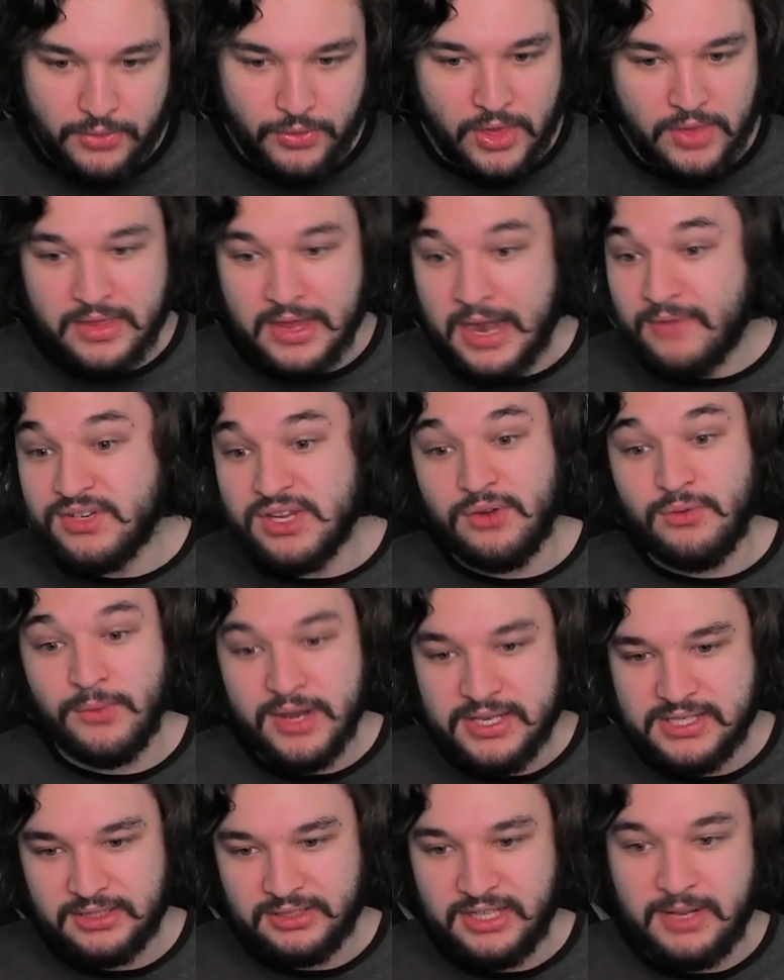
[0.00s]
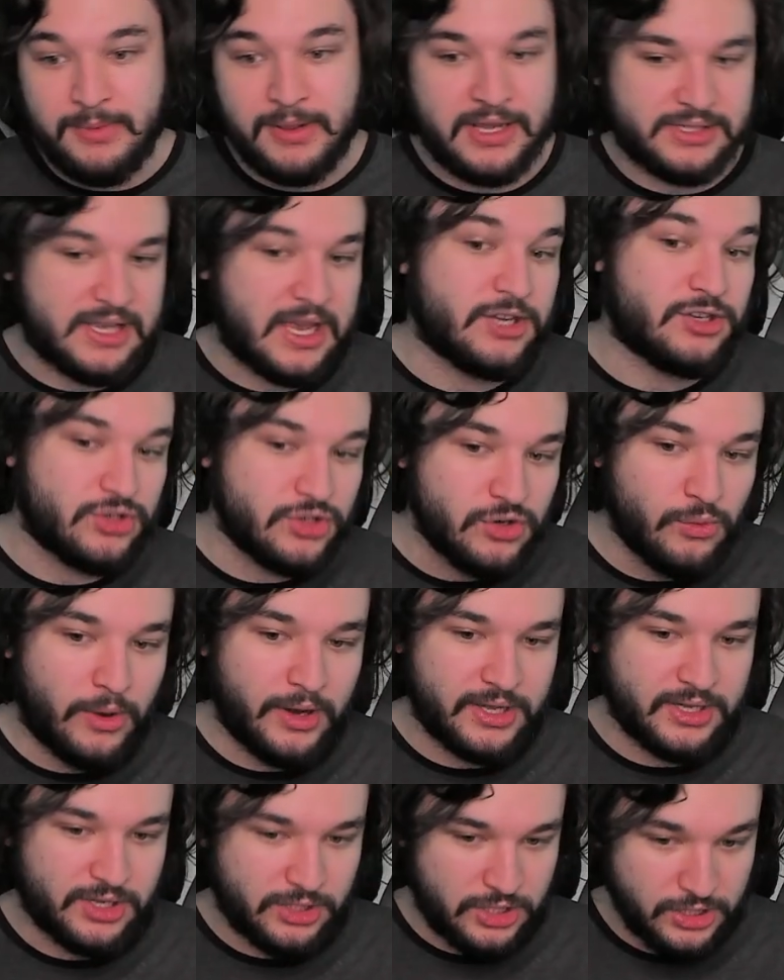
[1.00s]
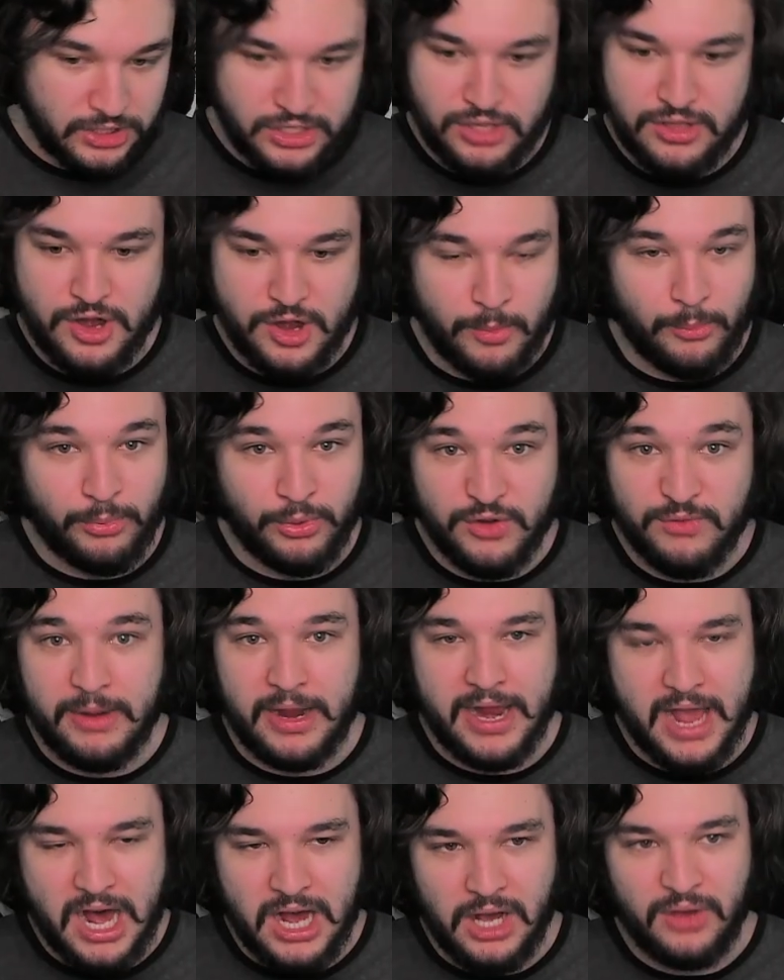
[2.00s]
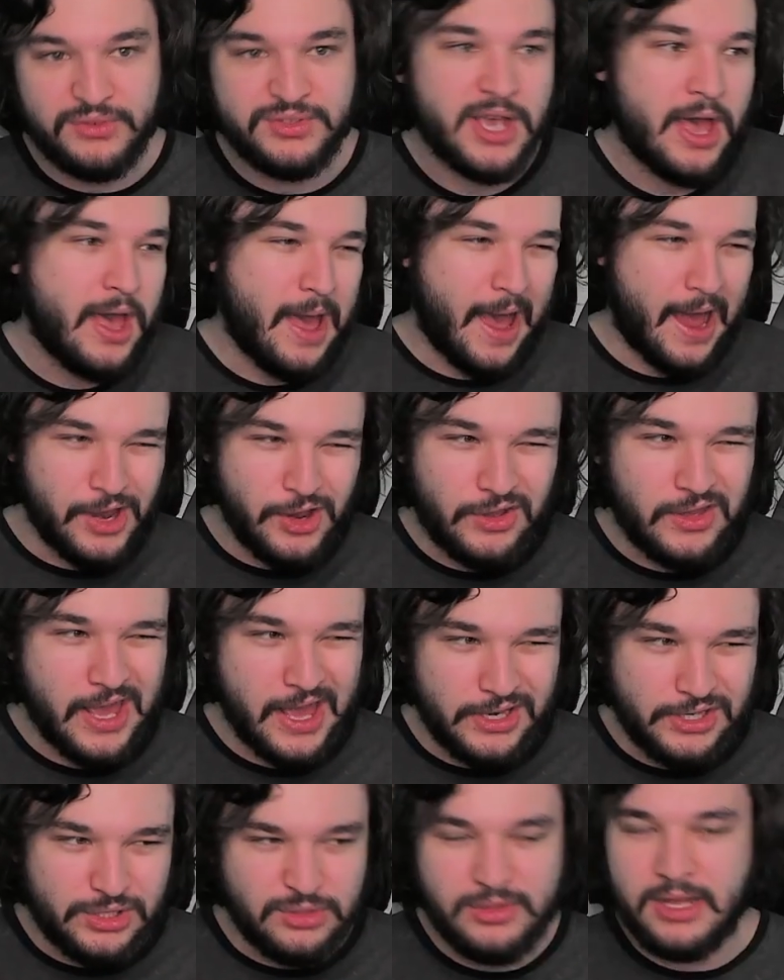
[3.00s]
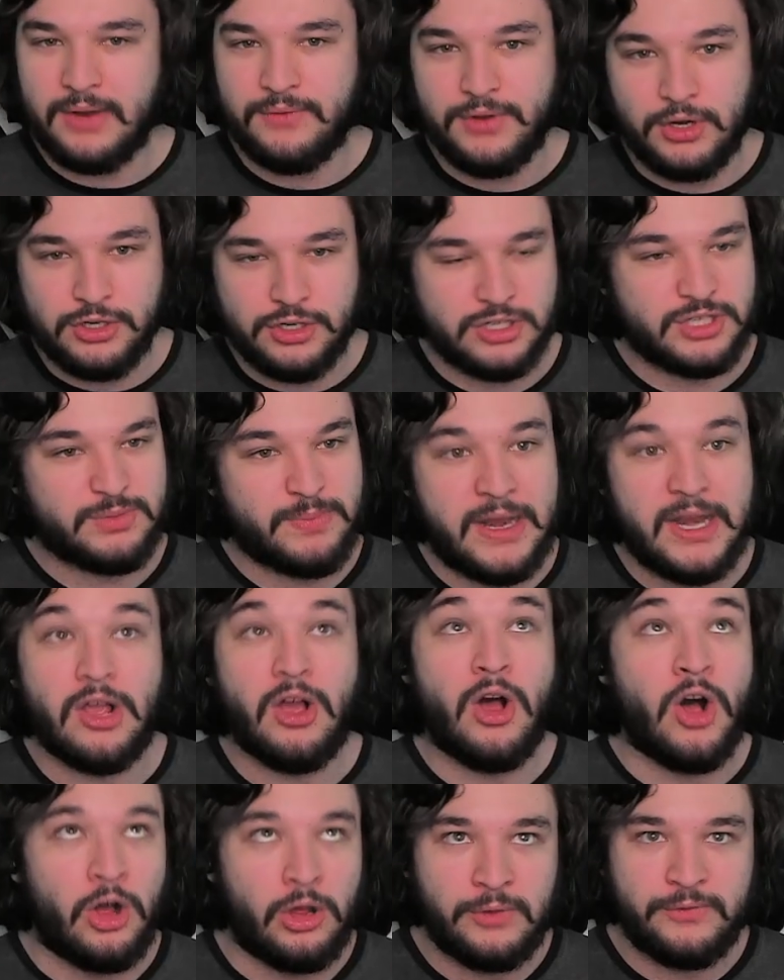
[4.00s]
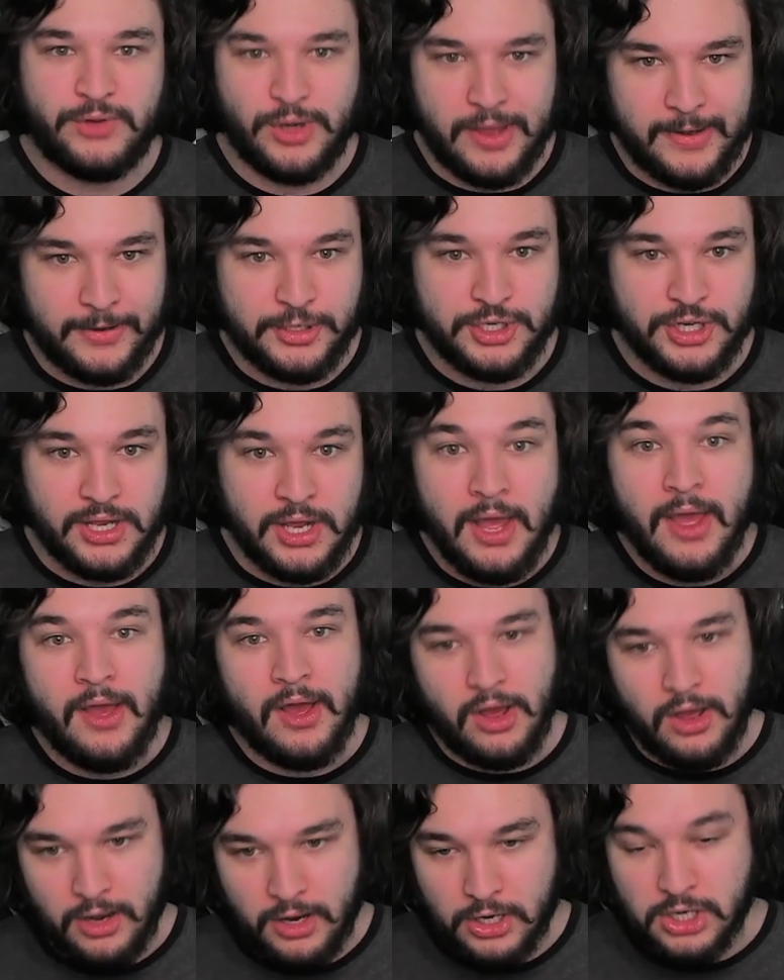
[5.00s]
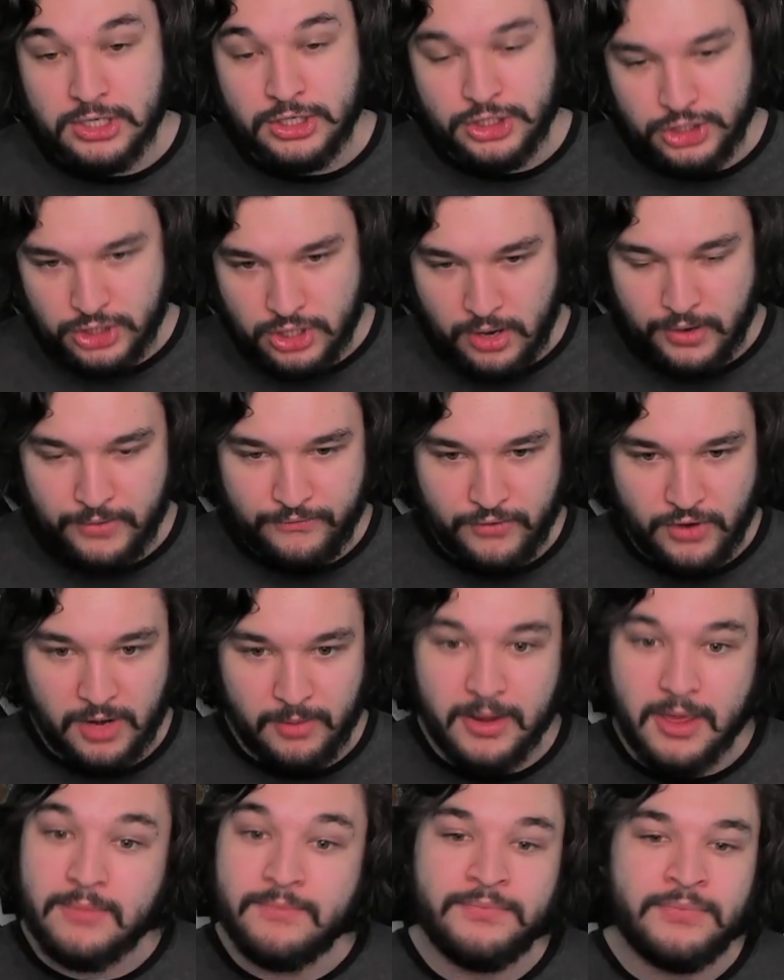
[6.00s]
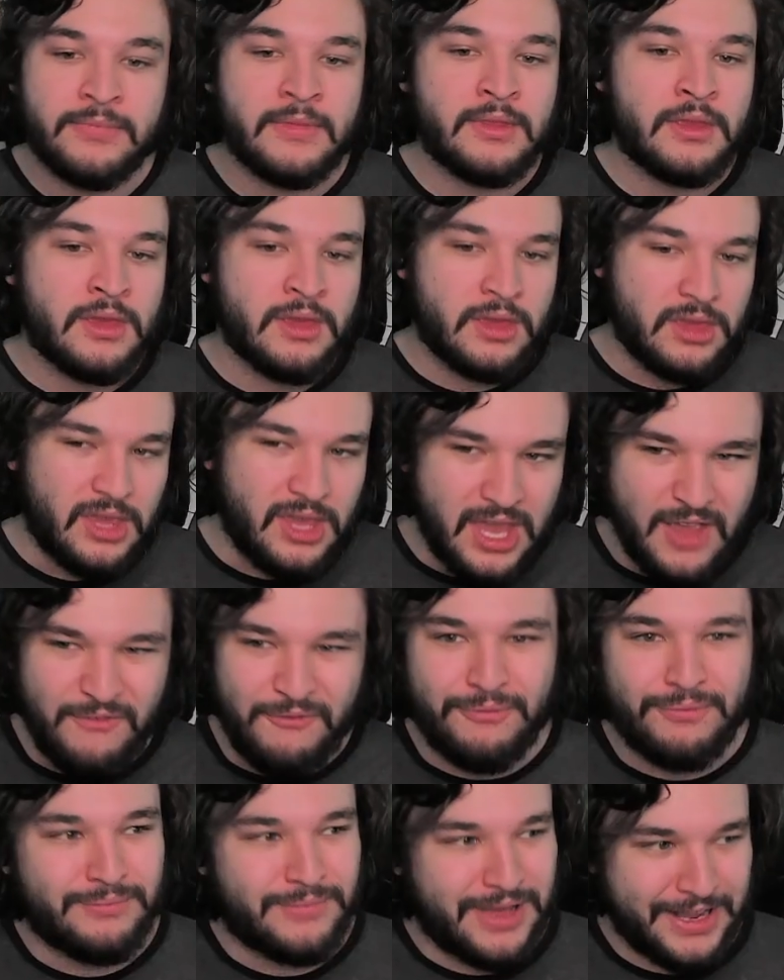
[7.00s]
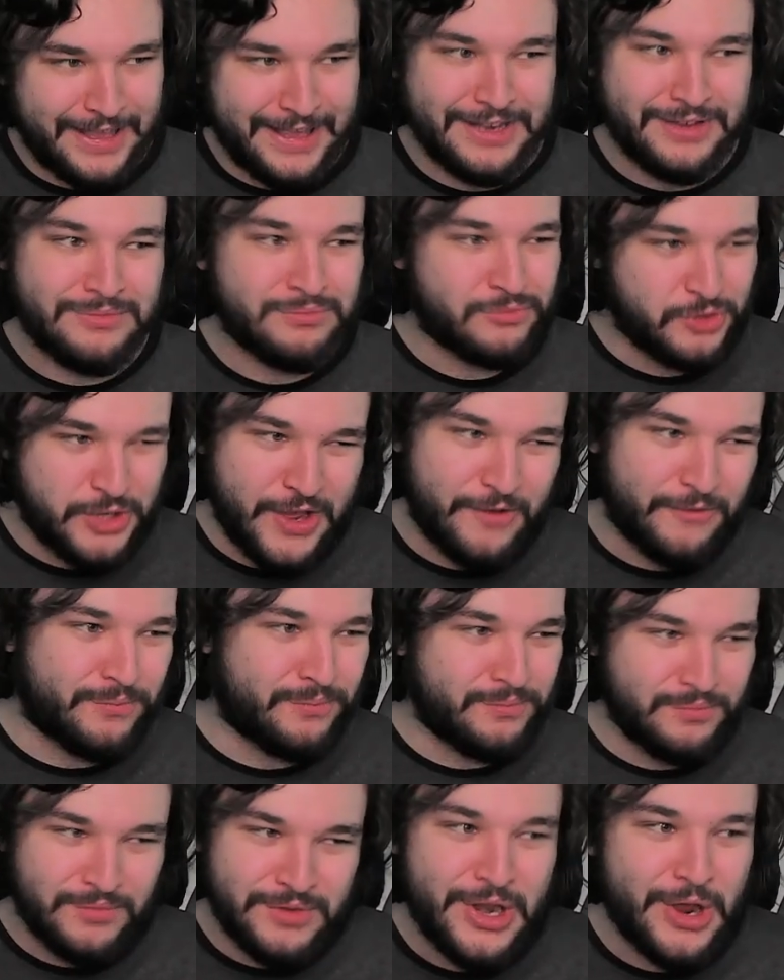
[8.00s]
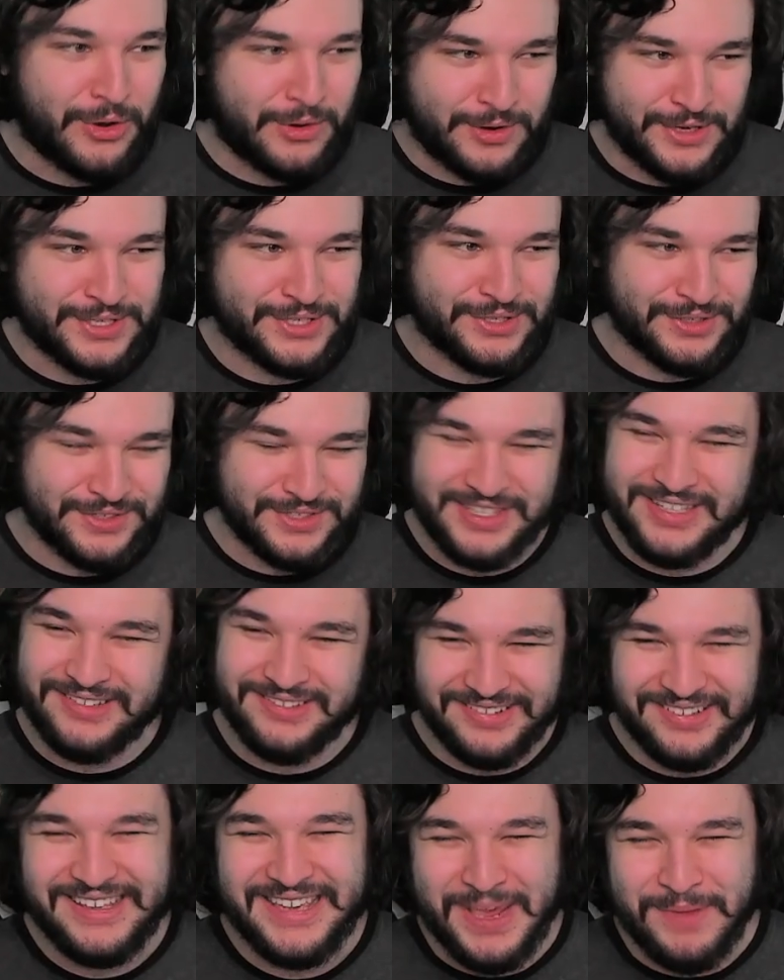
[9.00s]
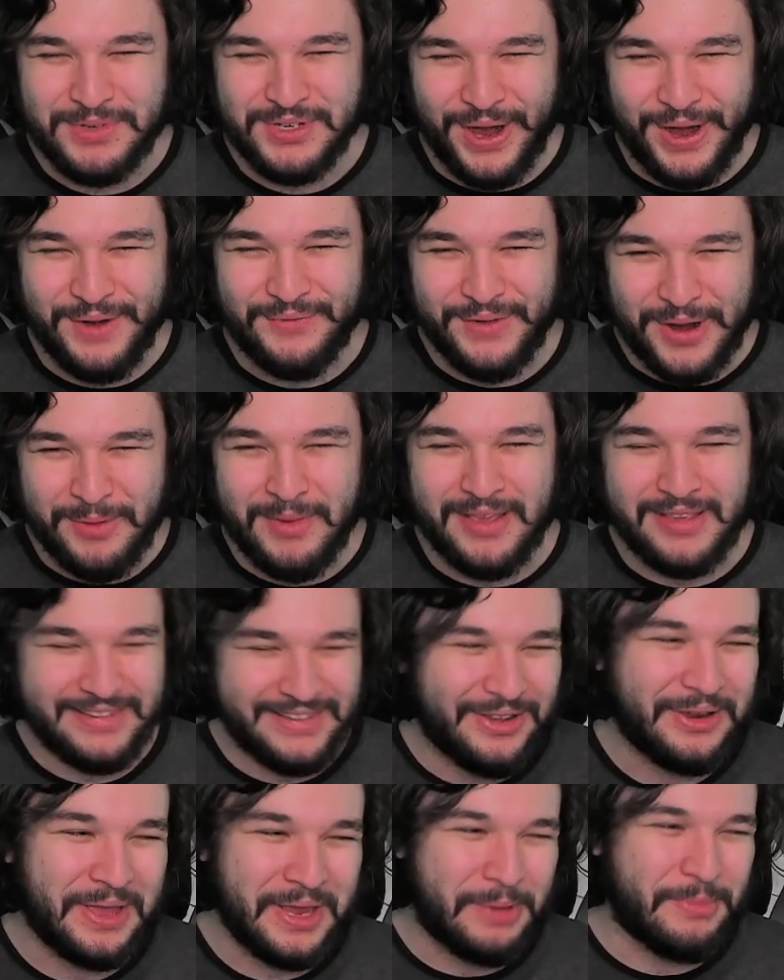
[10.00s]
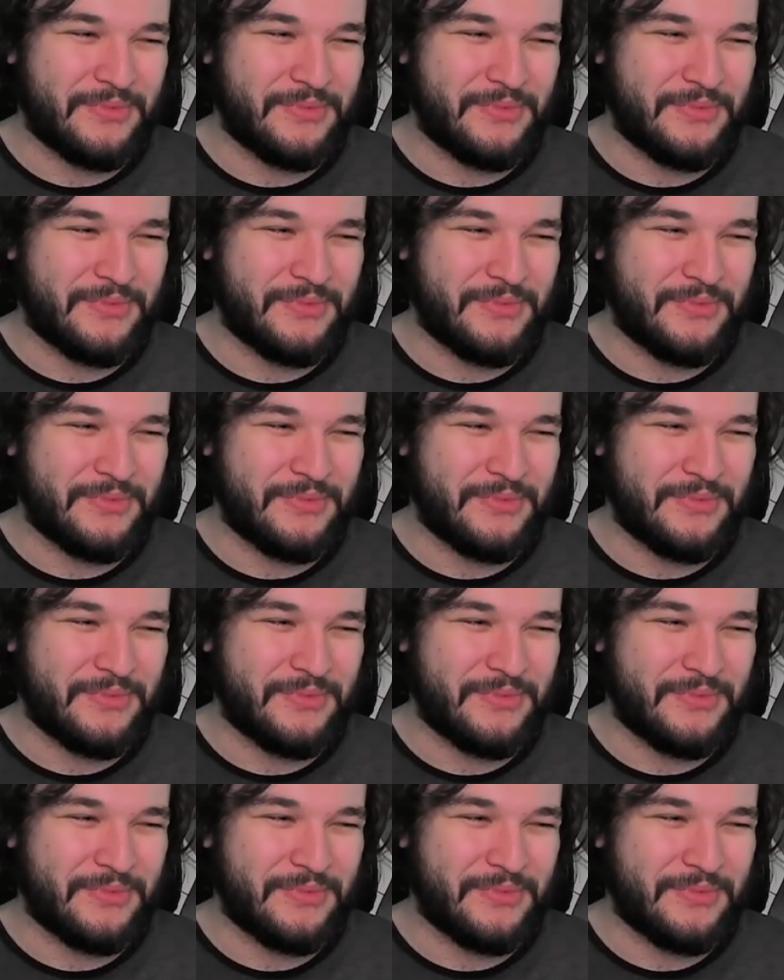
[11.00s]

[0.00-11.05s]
thing that I've done recently because I do want to continue to improve my elves. And you can't do that if you're just spending all of your energy on shard farming. If, again, you have no crystals, then keep shard farming. You'll get them